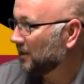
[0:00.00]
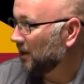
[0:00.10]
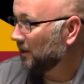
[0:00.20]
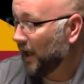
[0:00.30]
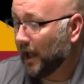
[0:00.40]

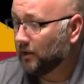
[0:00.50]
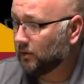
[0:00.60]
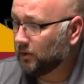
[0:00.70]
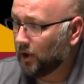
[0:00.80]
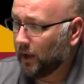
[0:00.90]

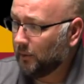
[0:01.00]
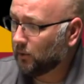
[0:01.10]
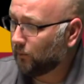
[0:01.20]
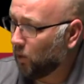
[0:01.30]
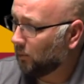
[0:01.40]
And he
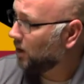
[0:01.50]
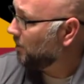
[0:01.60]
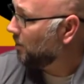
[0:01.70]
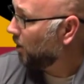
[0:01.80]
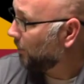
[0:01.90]
was a former
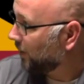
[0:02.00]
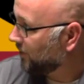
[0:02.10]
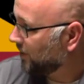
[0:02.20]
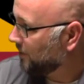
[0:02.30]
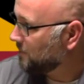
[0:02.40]
MML
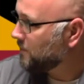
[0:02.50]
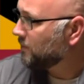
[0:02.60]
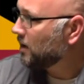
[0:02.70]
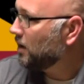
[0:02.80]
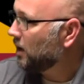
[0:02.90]
president.
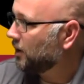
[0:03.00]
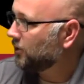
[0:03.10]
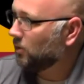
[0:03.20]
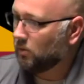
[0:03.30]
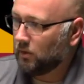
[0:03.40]
Okay.
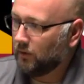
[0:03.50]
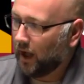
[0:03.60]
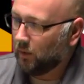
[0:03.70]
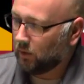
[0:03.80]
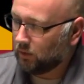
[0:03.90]
And so
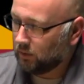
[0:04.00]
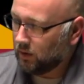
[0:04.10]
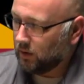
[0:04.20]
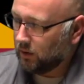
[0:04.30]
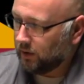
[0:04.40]
they
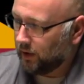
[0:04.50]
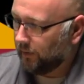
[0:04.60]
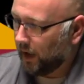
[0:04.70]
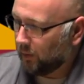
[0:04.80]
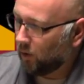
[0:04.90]
were
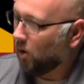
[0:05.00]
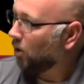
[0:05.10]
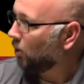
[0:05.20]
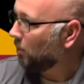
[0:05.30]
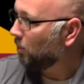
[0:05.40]

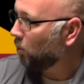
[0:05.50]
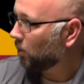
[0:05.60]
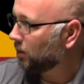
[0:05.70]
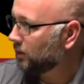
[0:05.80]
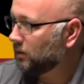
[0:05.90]
all on
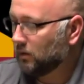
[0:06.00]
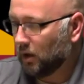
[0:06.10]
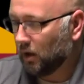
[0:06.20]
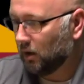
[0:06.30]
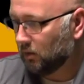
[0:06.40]
board
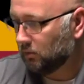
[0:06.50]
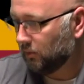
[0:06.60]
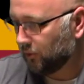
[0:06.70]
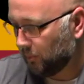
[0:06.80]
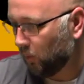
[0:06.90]

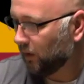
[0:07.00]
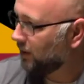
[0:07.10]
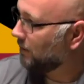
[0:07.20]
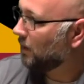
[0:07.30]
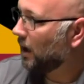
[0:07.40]

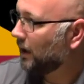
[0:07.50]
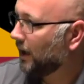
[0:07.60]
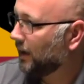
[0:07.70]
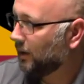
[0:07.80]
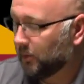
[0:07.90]
supporting him
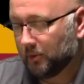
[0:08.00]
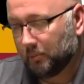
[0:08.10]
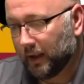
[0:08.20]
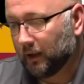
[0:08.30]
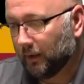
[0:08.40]
behind that, and it was
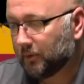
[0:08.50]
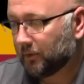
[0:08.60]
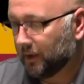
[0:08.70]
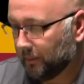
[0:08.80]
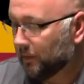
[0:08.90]
a big
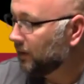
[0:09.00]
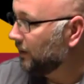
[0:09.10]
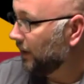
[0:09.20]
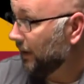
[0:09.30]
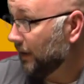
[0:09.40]
lift for him,
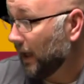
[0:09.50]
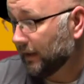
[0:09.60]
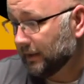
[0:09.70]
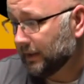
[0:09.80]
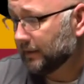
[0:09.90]
and he
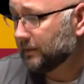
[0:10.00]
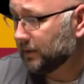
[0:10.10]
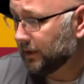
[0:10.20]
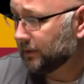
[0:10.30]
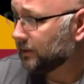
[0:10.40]
got it done.
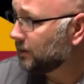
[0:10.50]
